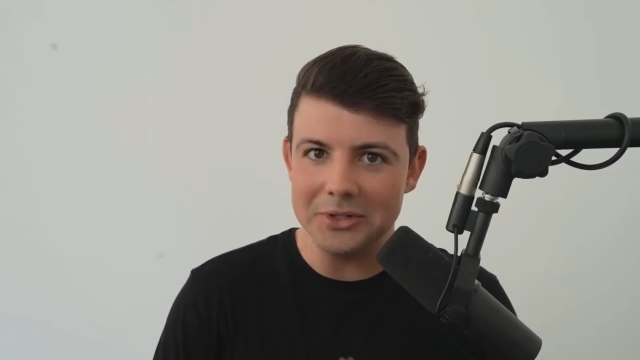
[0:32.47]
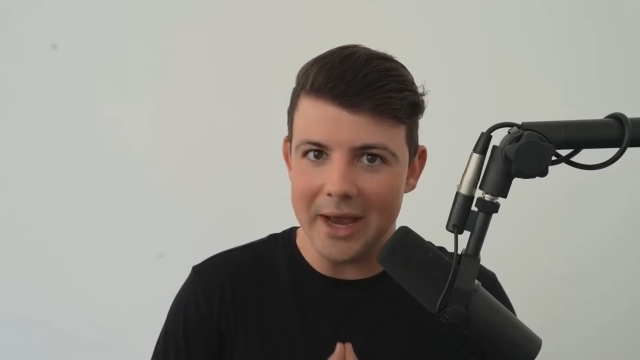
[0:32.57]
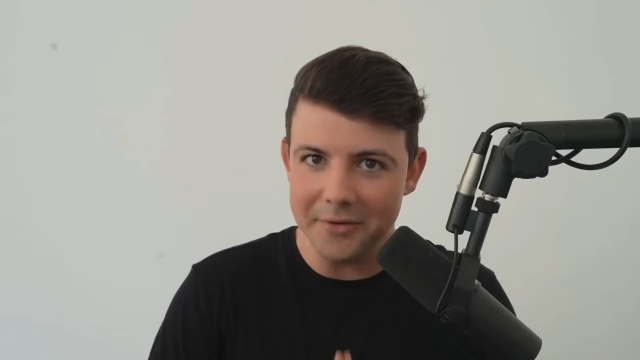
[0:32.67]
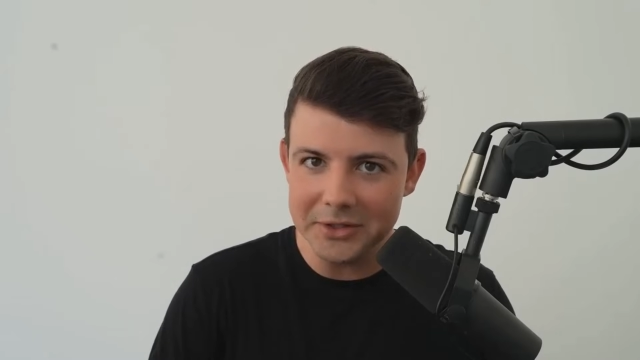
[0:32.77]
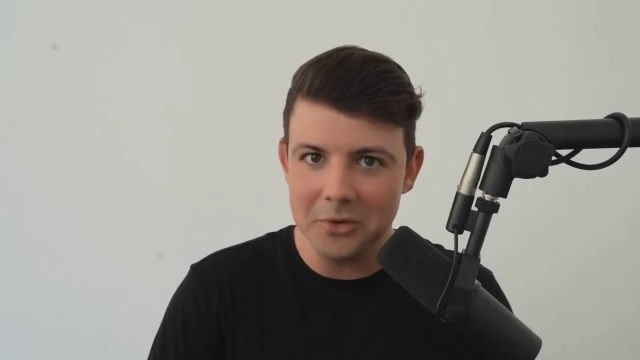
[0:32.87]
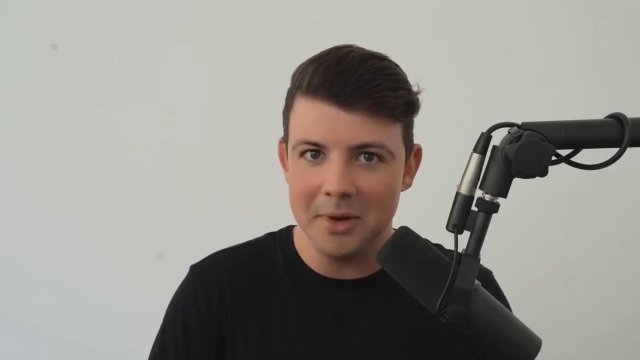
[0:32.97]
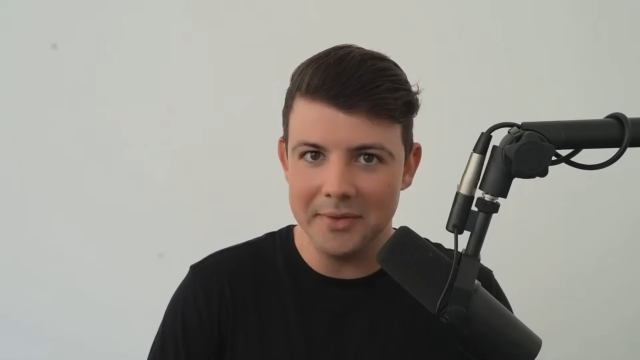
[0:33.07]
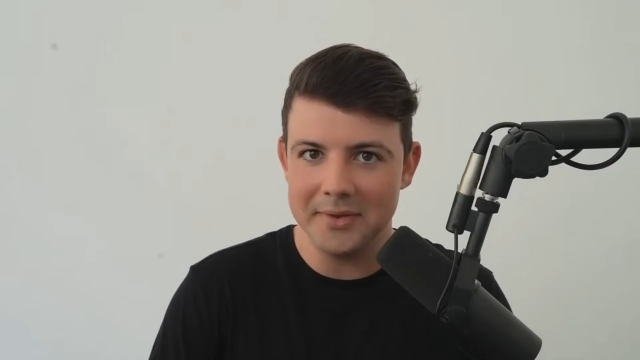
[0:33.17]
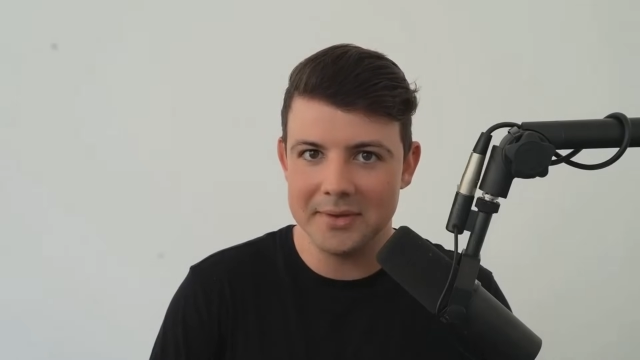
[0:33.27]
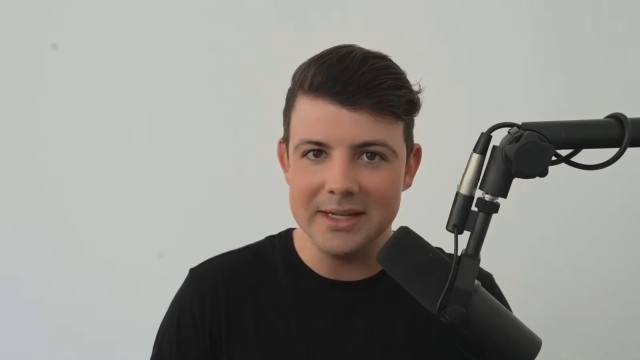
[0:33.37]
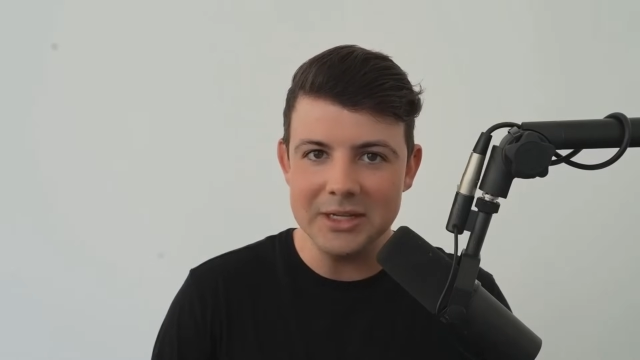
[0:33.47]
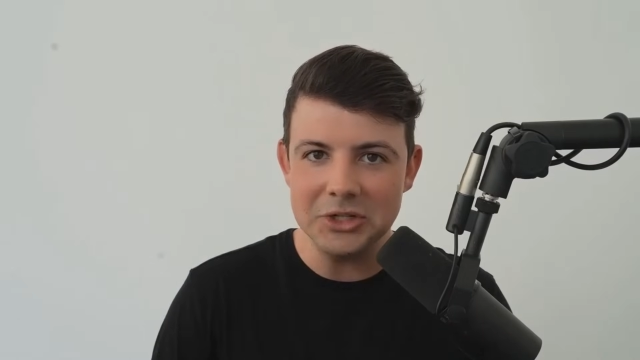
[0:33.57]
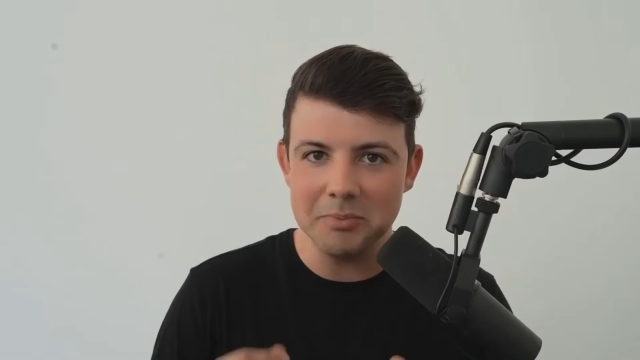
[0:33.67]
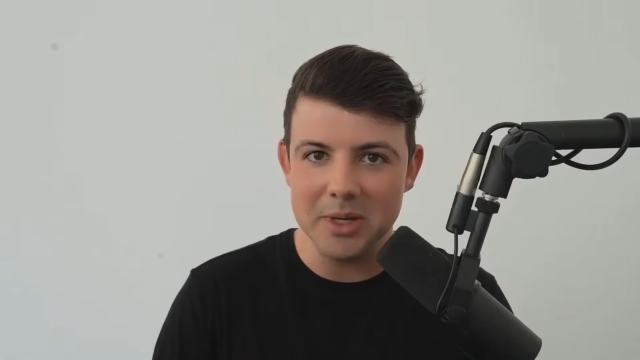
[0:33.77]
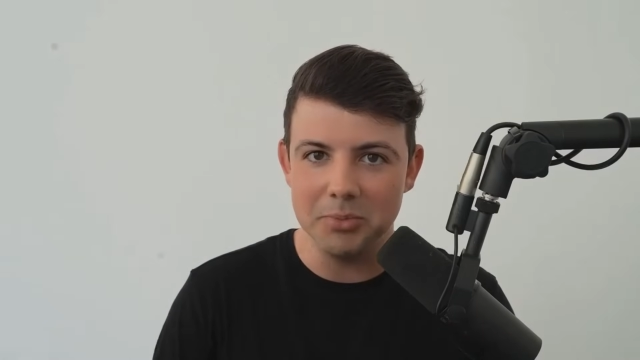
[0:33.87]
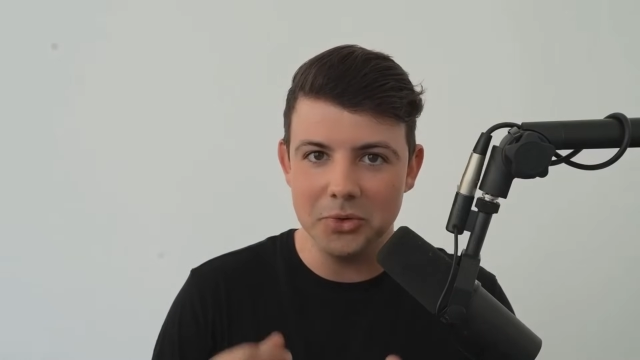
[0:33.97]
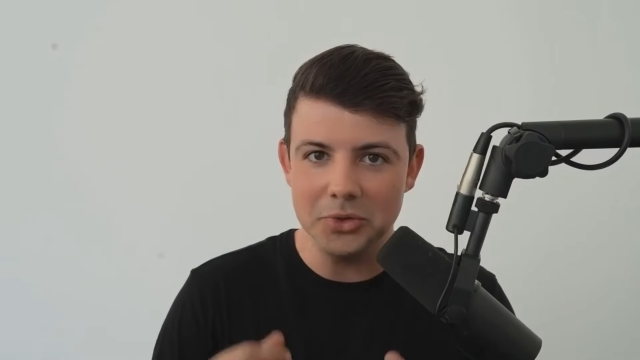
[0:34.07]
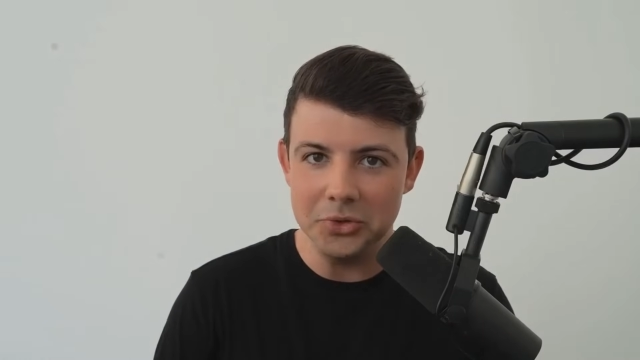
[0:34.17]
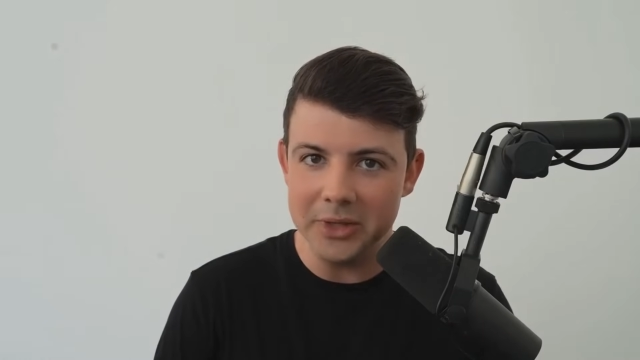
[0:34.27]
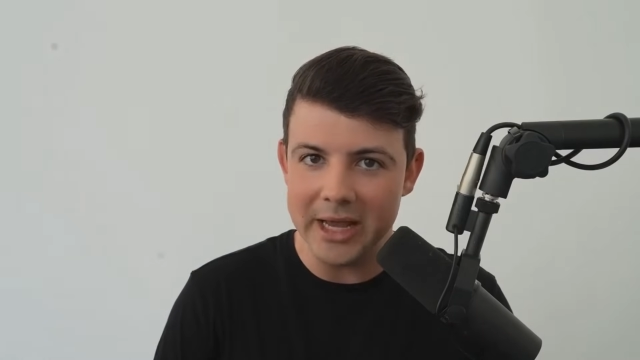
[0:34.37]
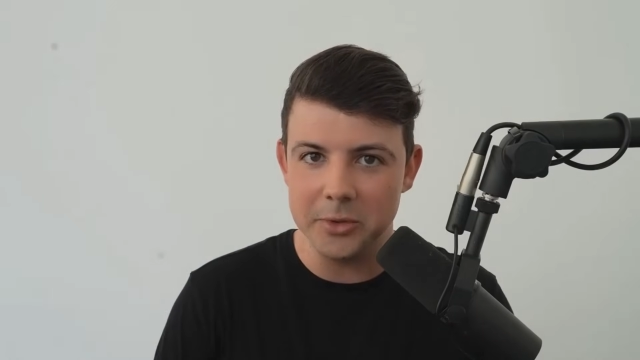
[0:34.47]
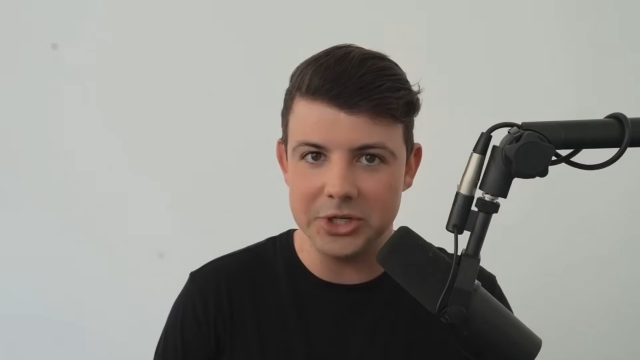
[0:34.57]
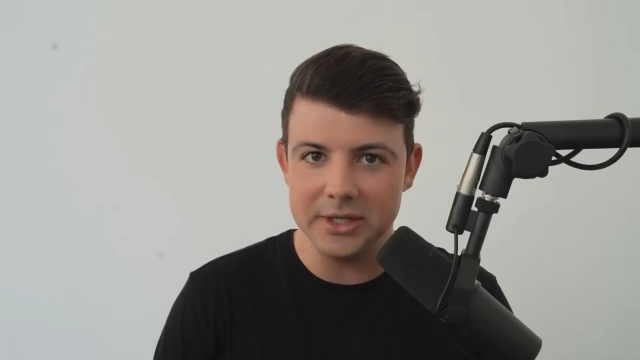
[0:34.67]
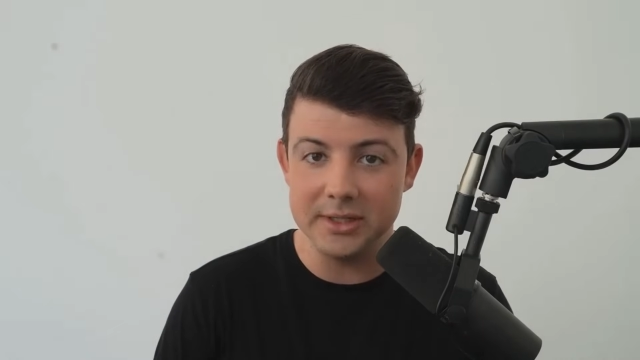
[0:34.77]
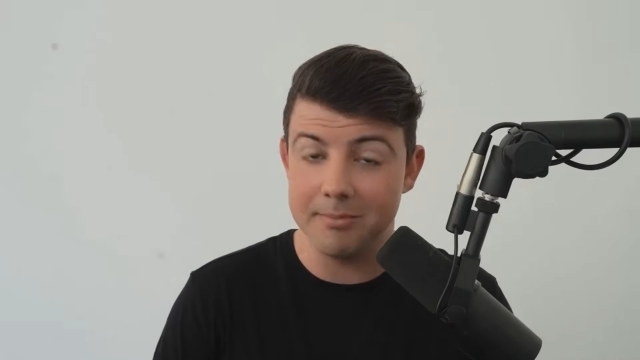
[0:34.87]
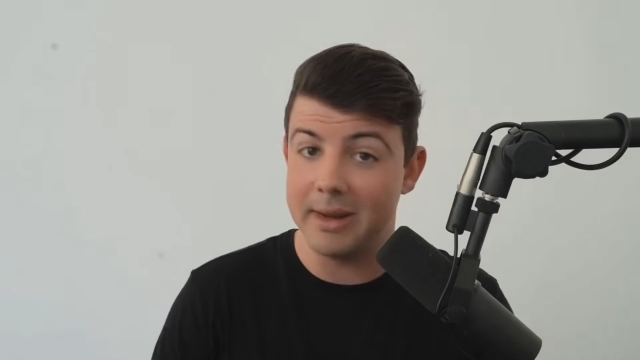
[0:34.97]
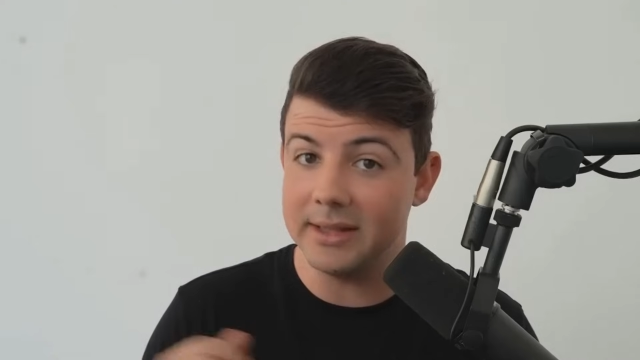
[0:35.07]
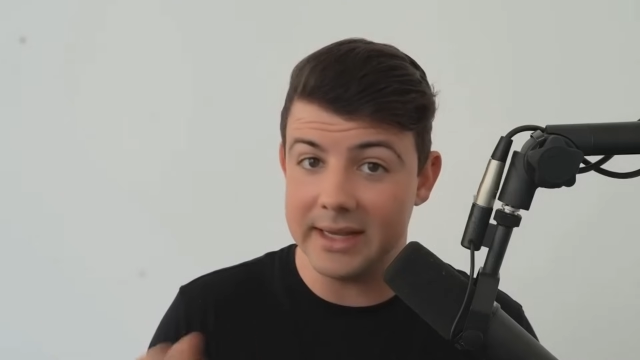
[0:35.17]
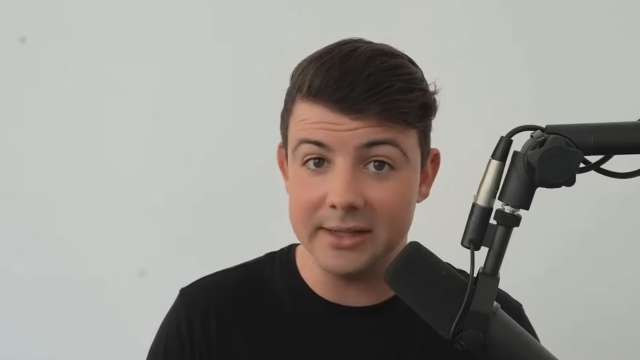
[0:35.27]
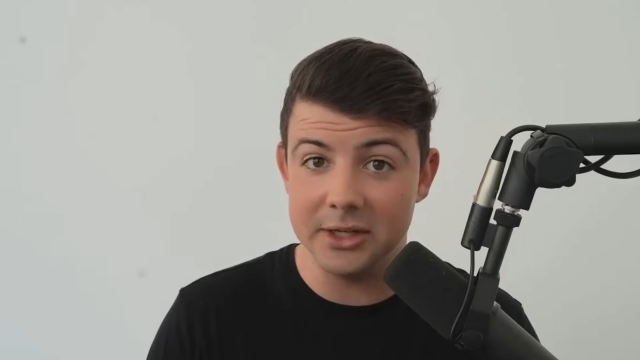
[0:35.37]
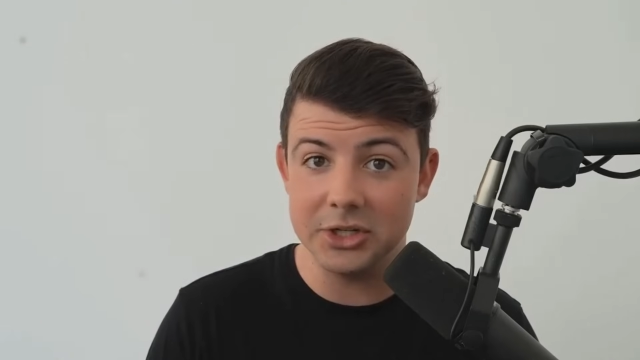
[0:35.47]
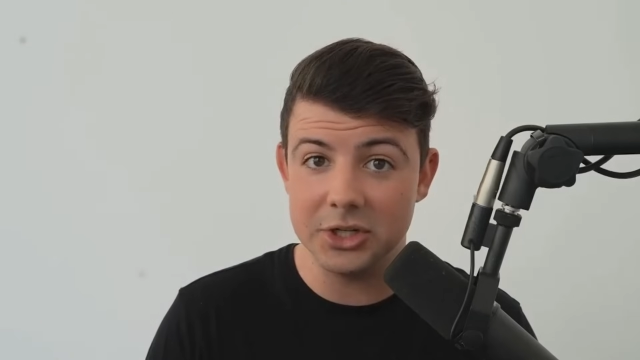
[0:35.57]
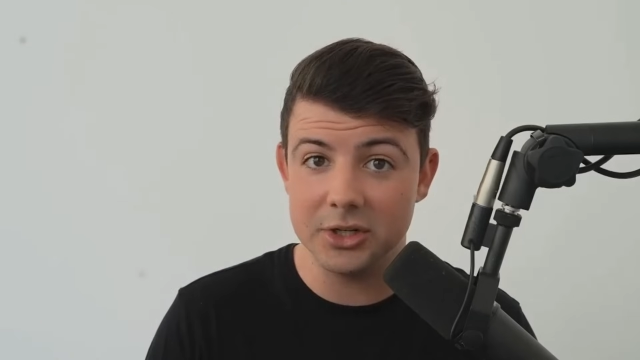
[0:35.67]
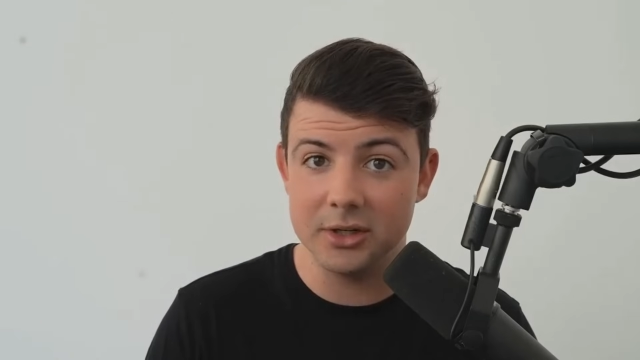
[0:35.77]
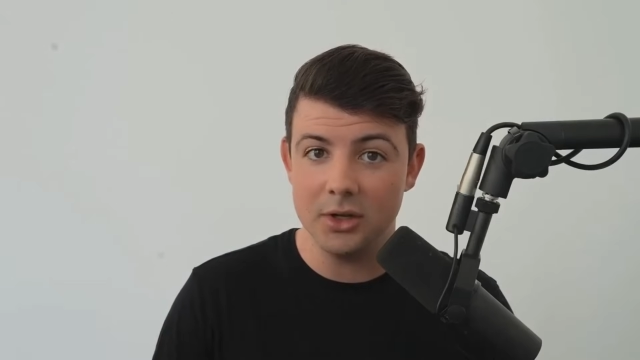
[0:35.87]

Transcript: every single month, teaching people new languages, mainly English,